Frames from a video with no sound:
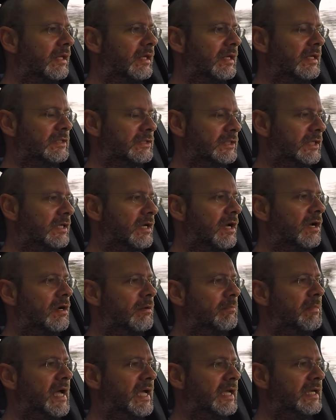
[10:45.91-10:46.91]
It's a car
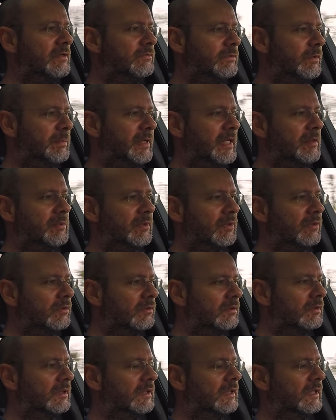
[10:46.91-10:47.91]
made for people,
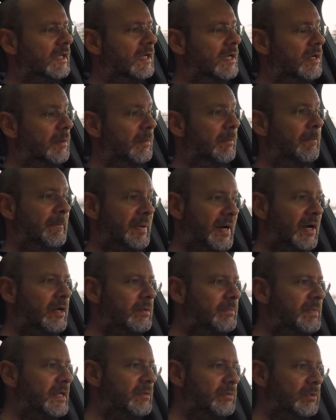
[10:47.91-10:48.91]
by
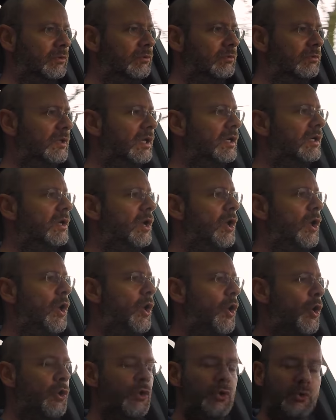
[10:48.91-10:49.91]
people
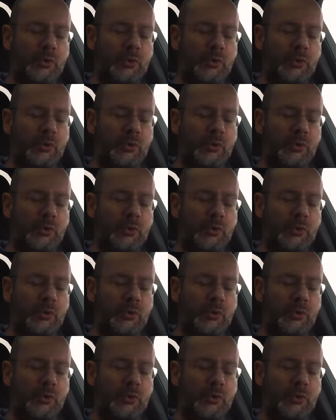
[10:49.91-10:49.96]
who